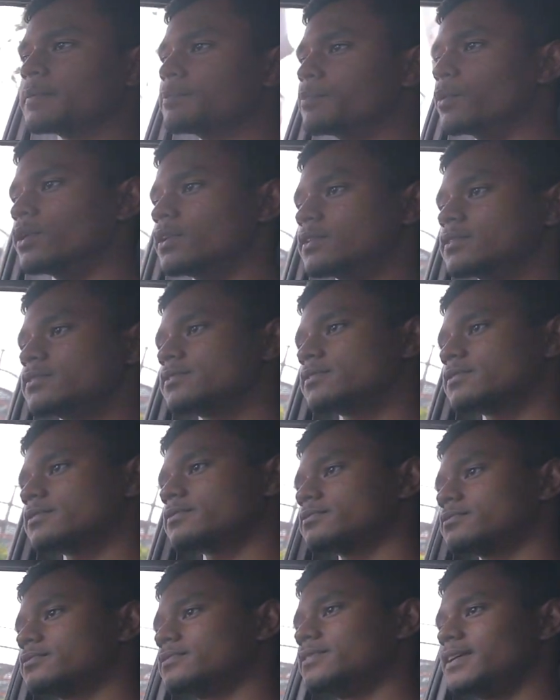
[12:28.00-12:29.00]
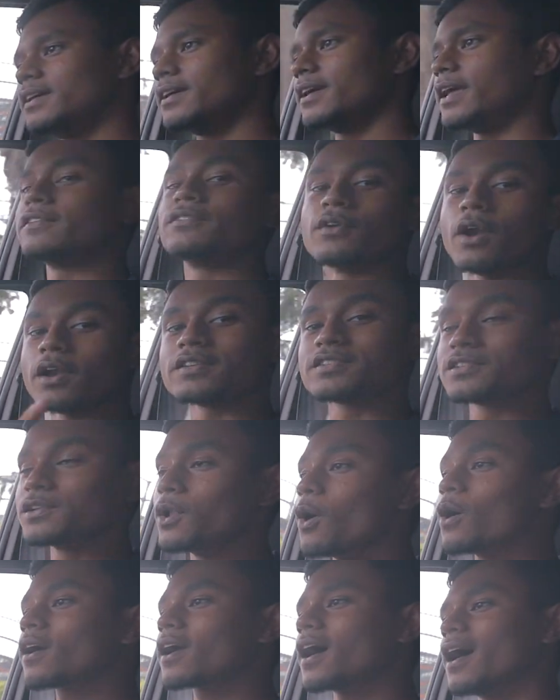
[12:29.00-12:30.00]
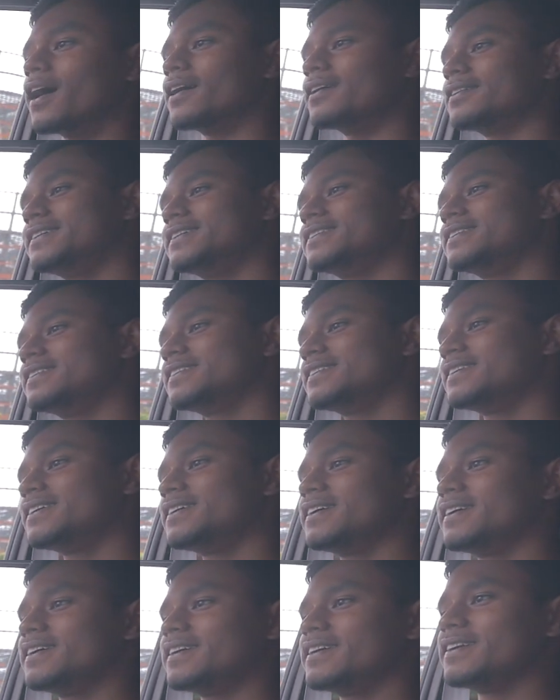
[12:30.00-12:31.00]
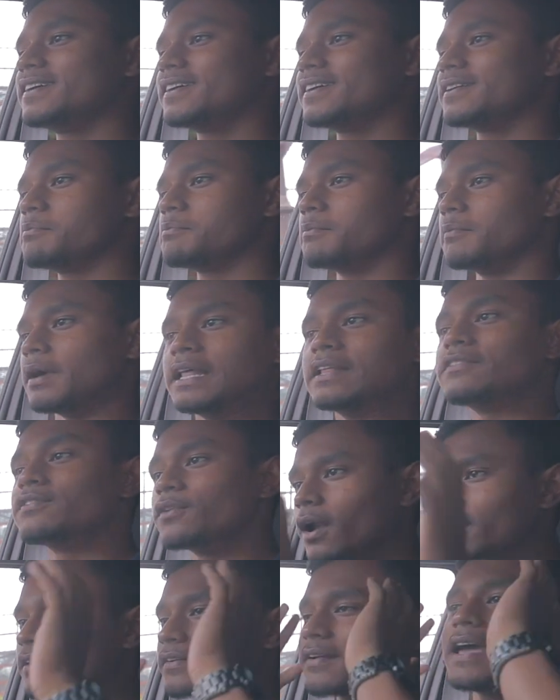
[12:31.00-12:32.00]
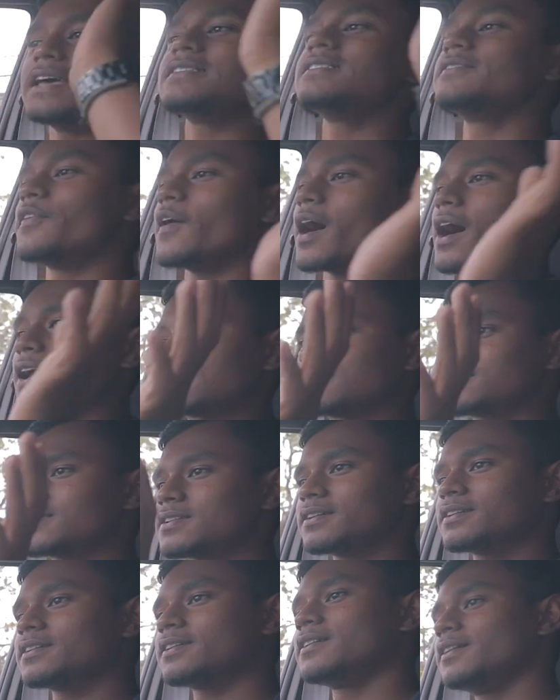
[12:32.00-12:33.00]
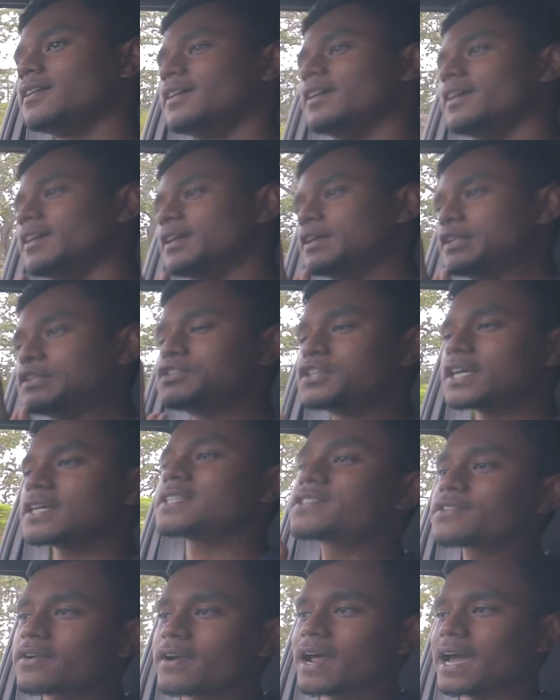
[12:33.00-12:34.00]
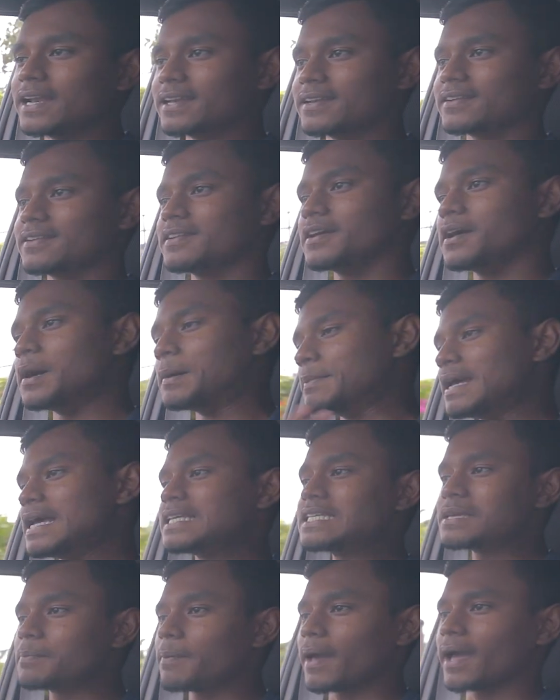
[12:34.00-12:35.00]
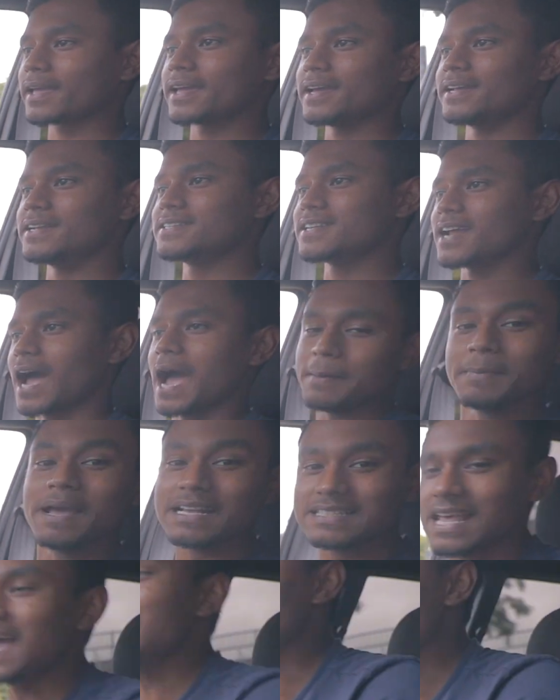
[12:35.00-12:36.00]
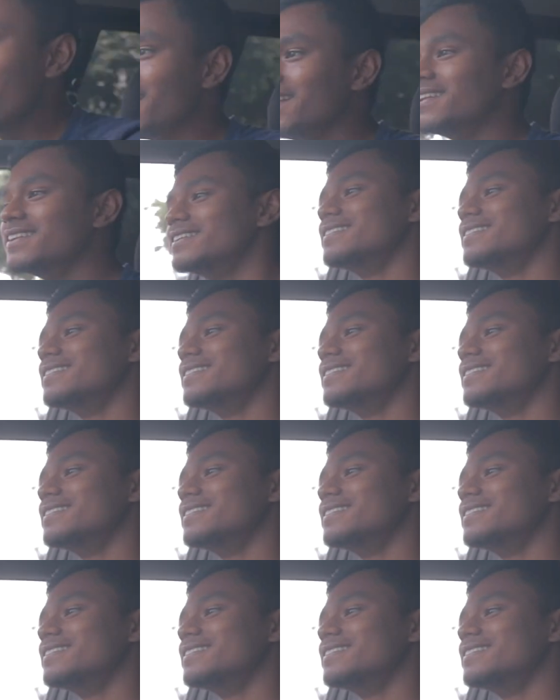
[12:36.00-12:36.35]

It pulls. It's not a slow car, but it's not crazy fast. Just right. Amazing package. I'm excited!